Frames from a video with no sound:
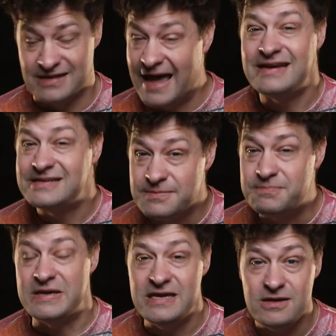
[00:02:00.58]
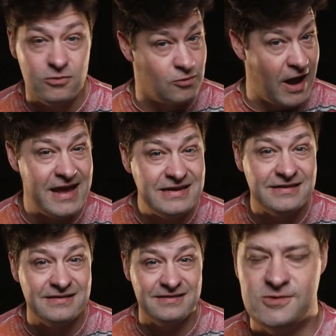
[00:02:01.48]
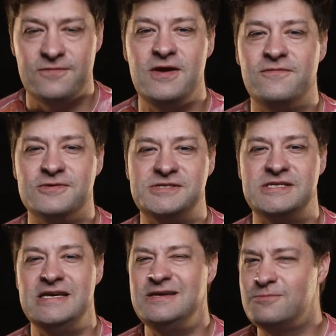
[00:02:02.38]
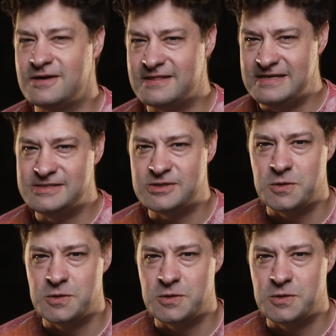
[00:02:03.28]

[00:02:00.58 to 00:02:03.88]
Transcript: like to be right? So have you ever seen one of these